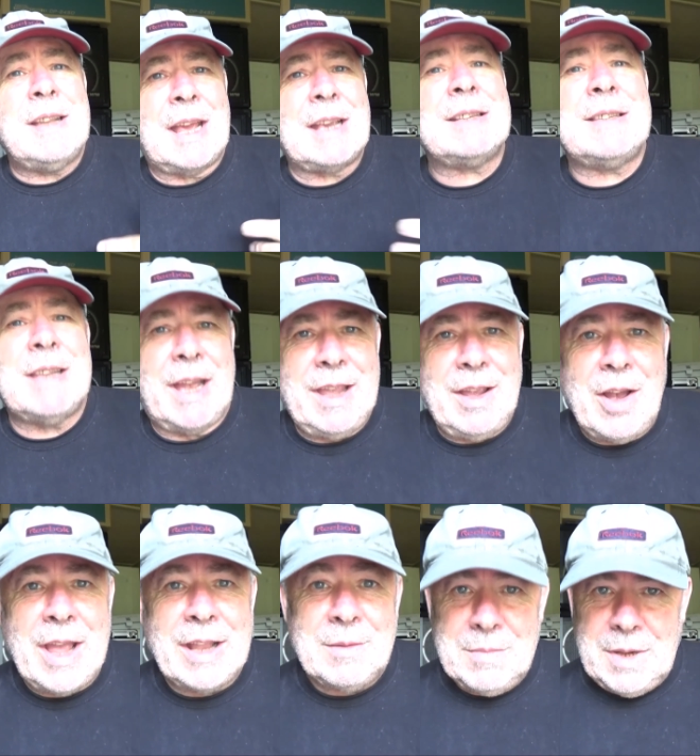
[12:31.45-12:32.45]
next day
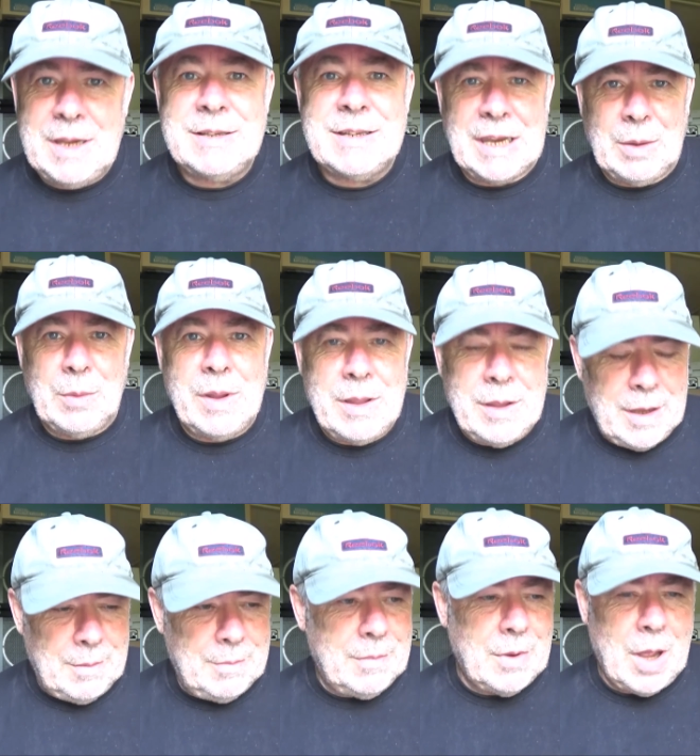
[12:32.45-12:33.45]
I had a meeting with
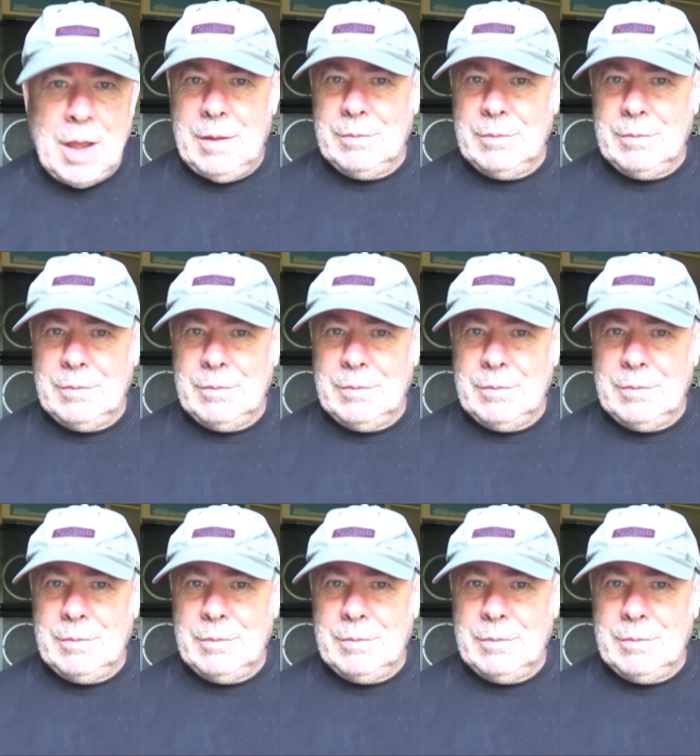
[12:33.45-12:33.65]
him.